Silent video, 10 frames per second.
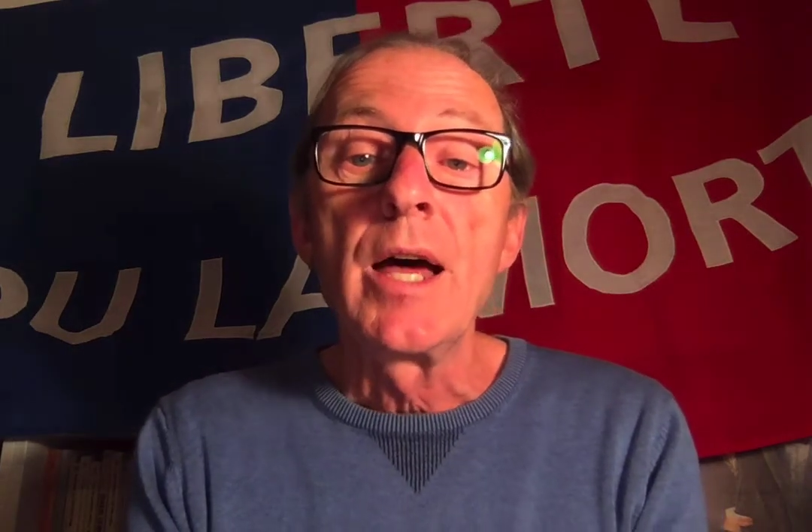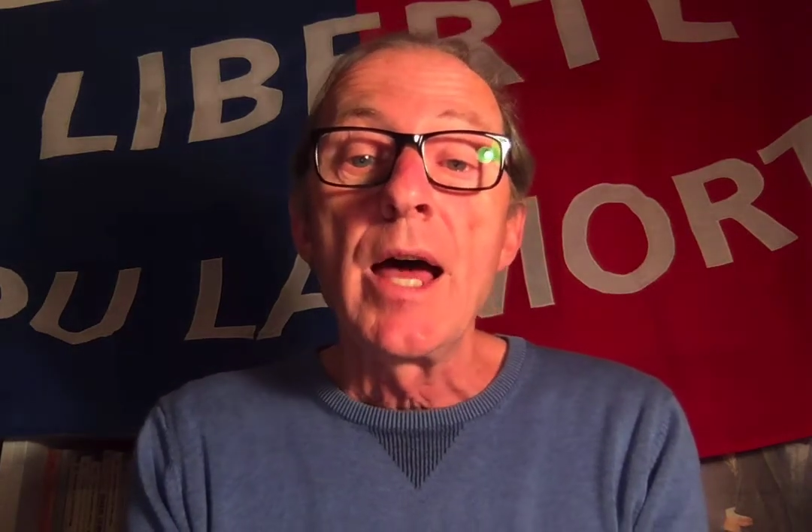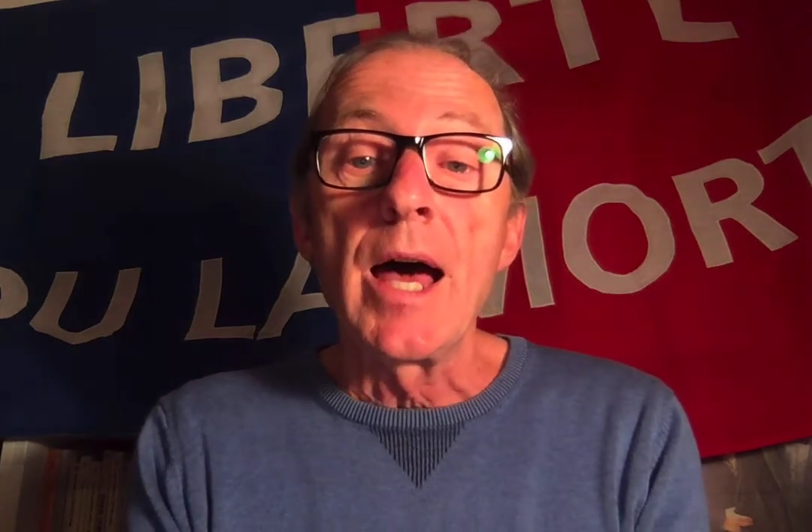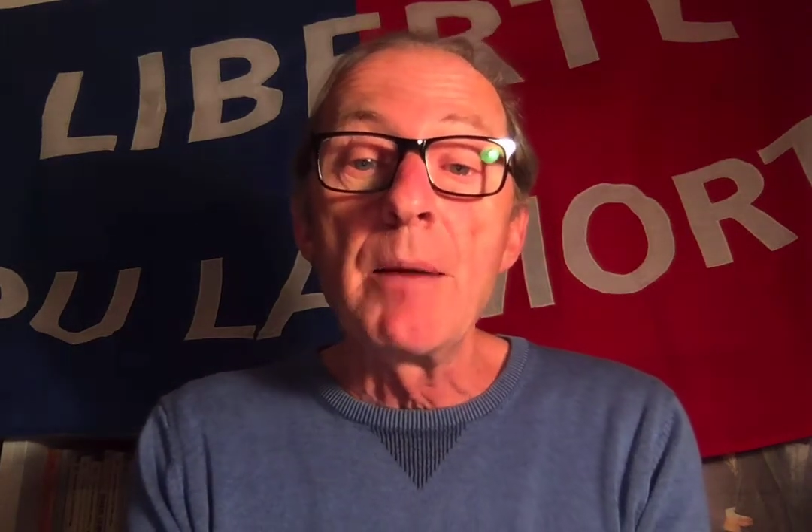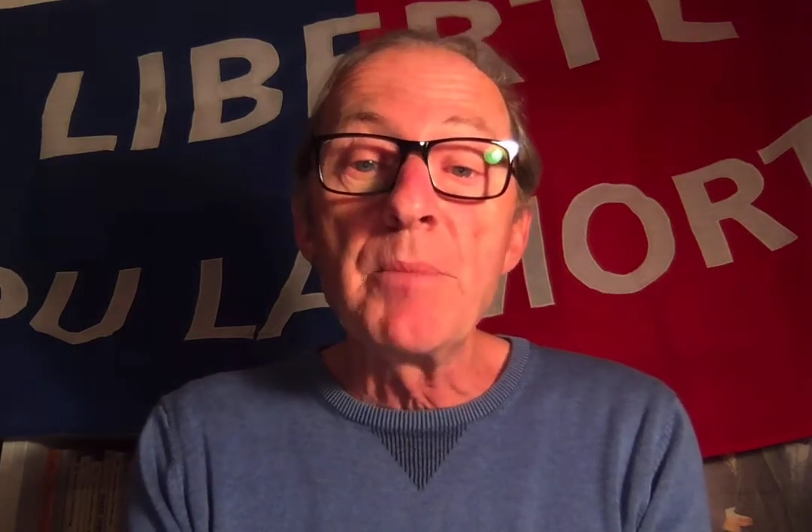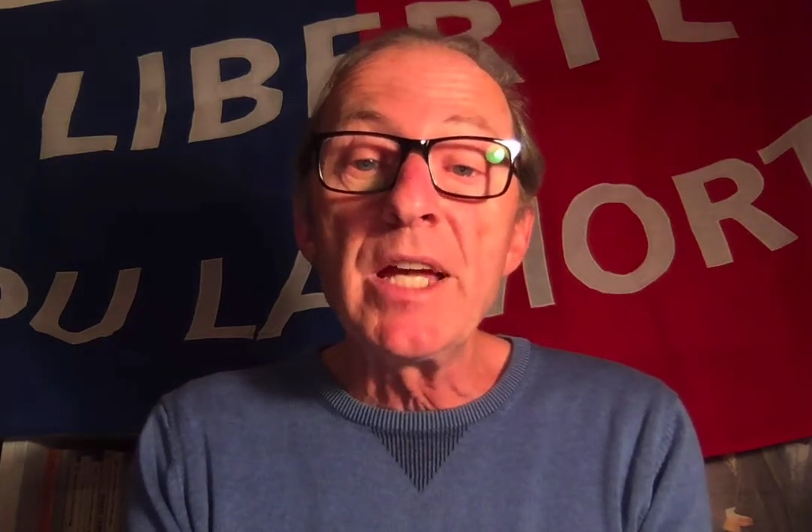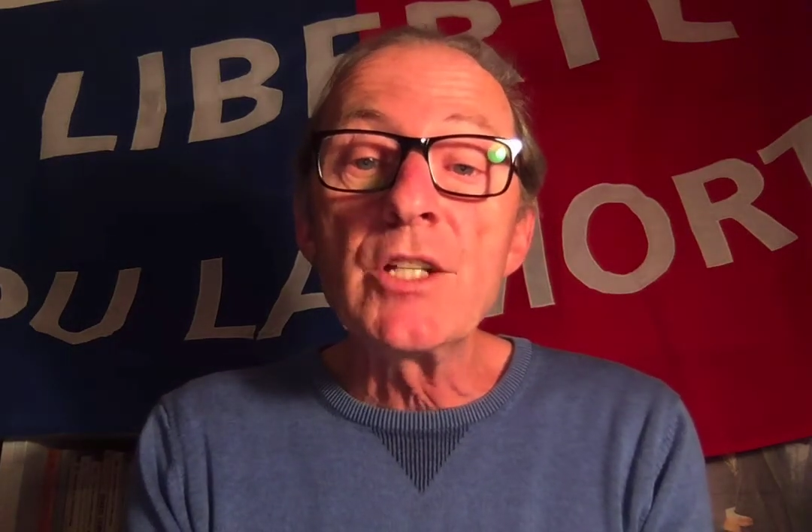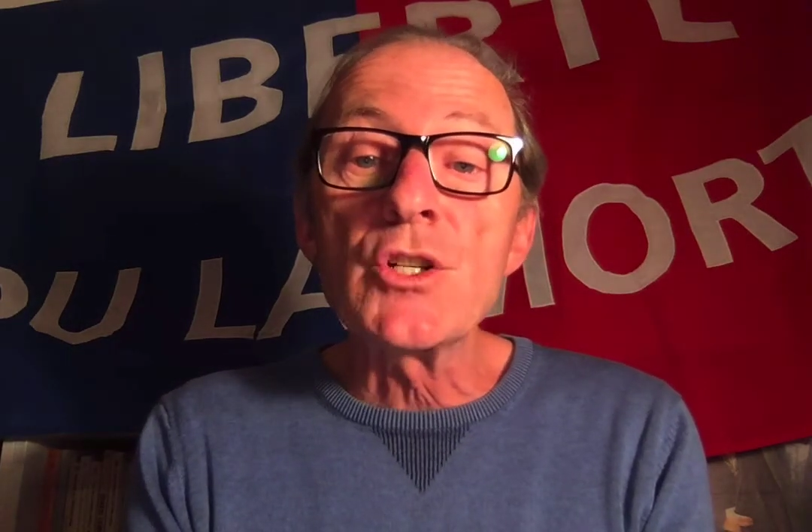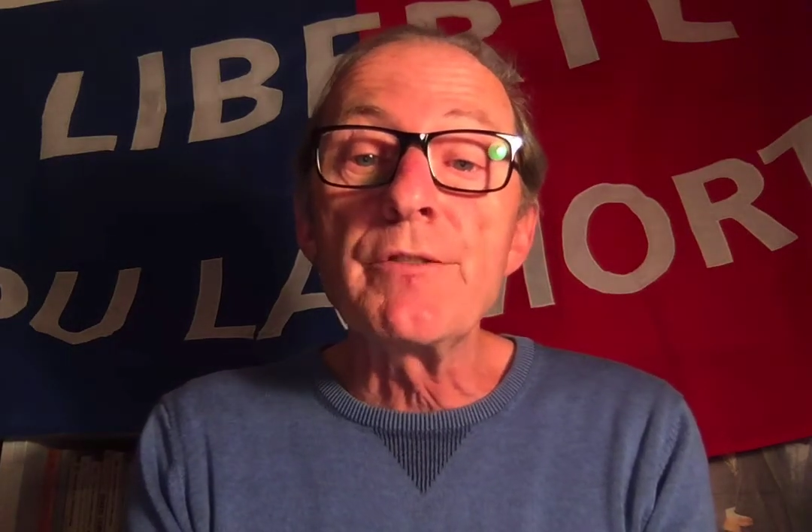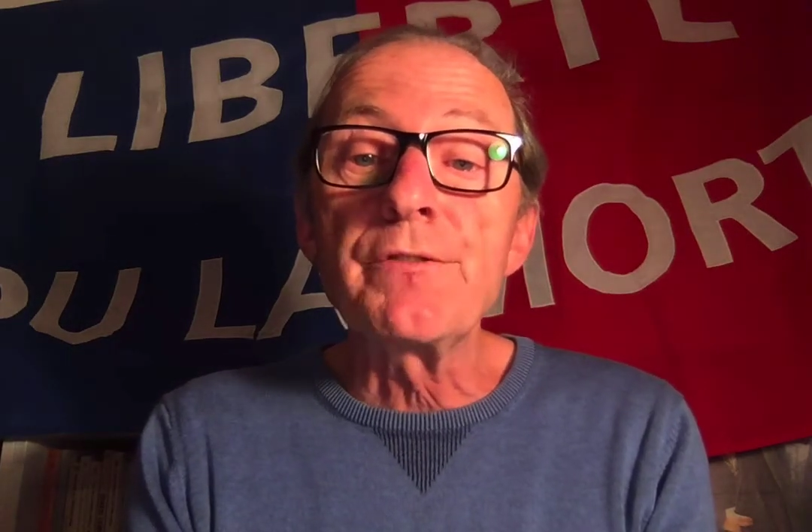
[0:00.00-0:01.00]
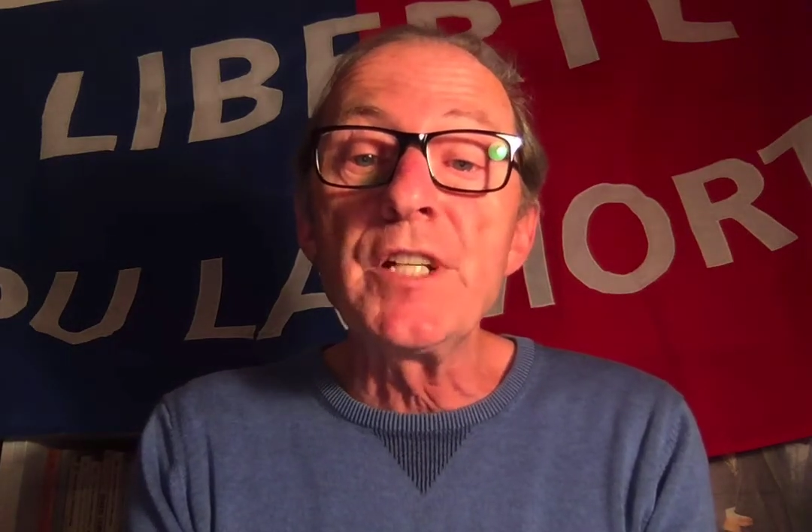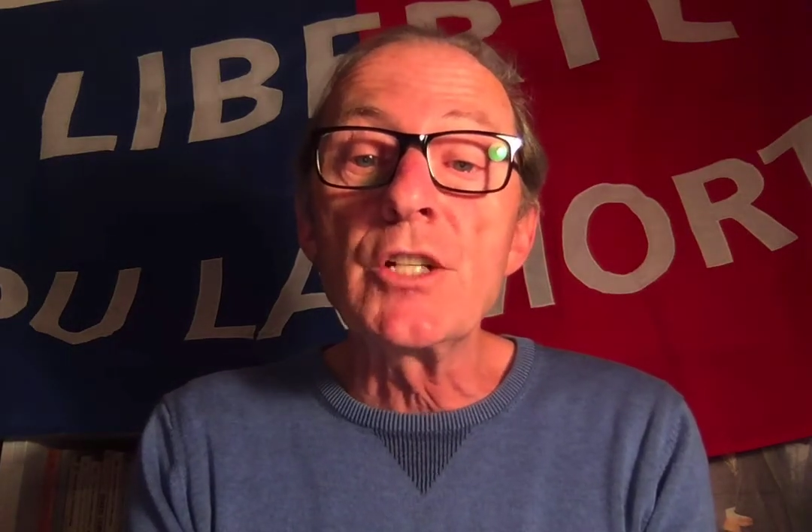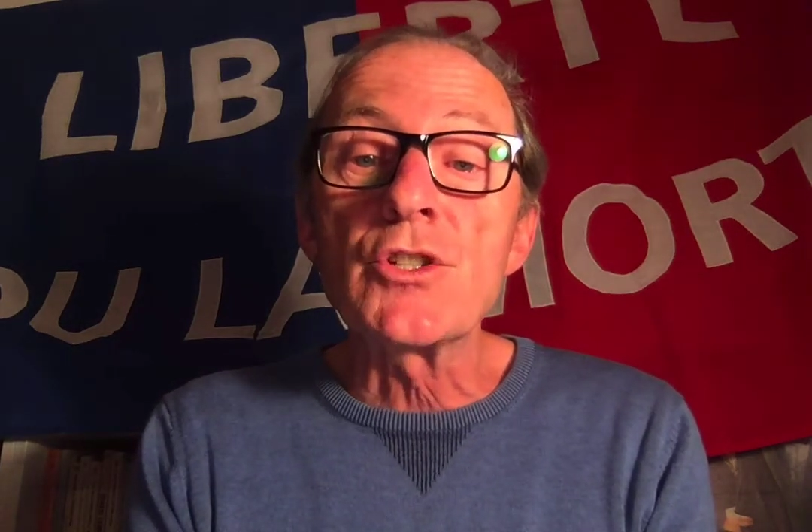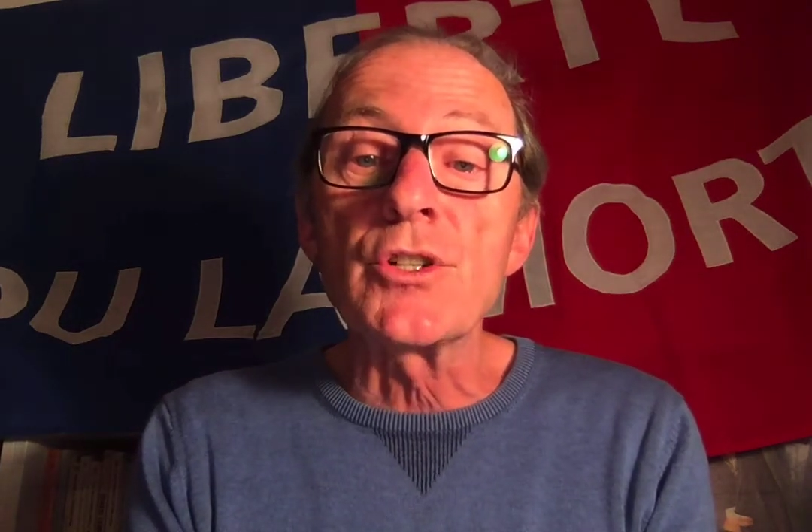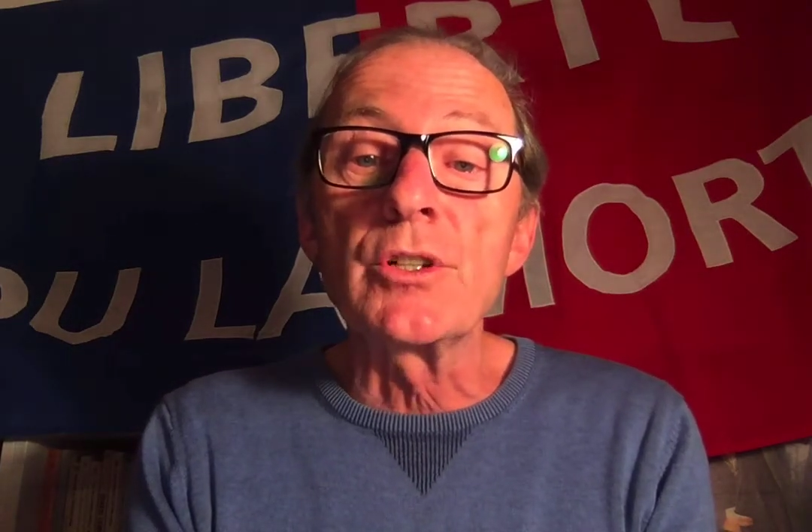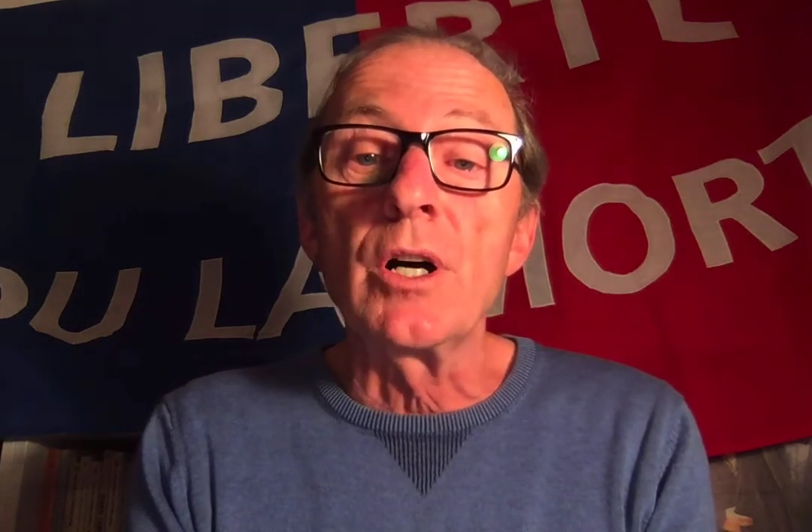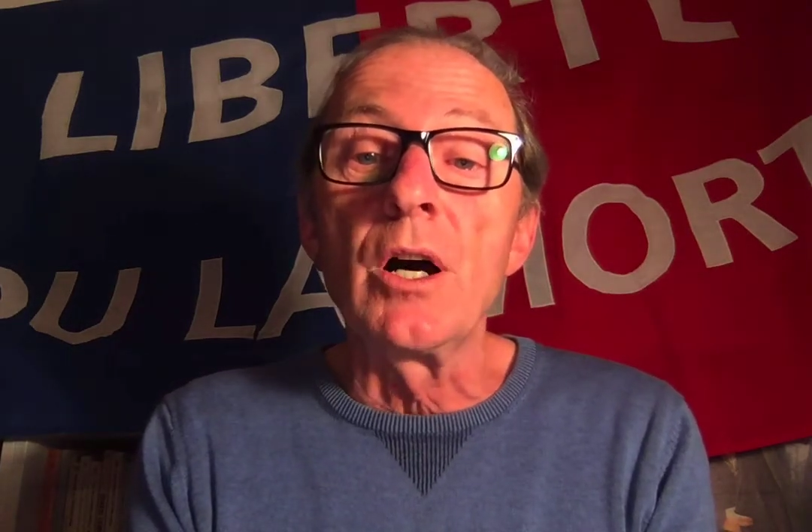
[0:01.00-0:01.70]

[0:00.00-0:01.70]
a major feature